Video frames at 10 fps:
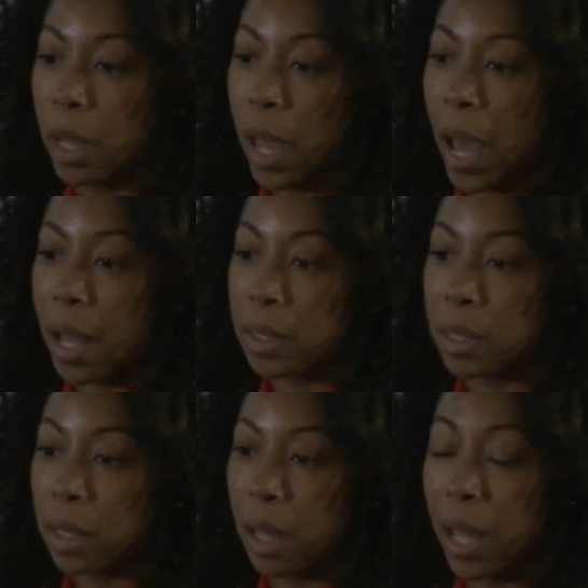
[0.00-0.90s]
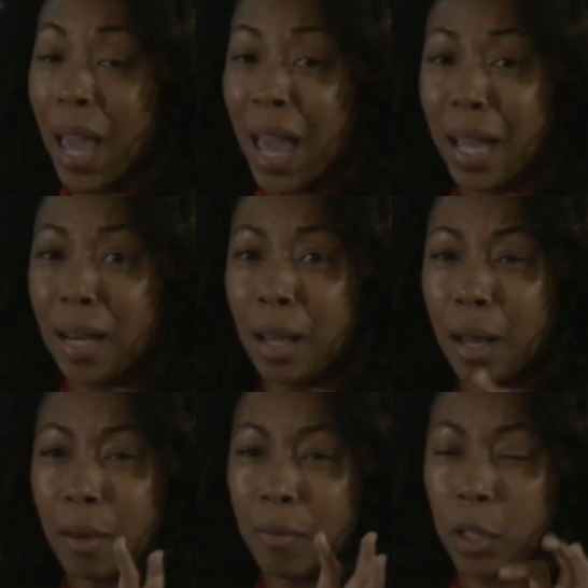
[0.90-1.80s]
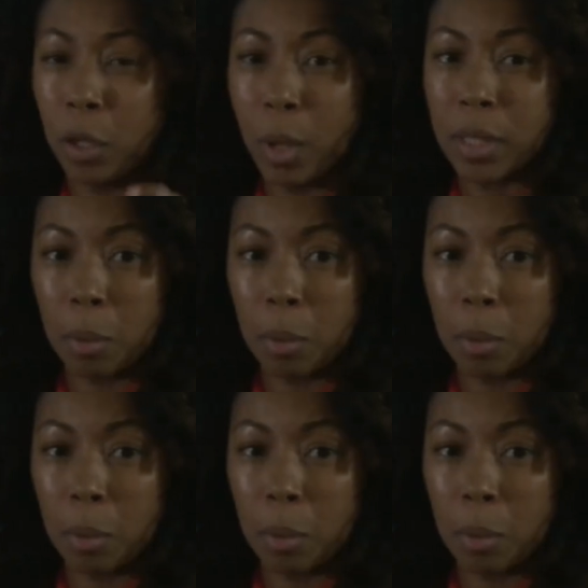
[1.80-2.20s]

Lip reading: as the head of the U.S.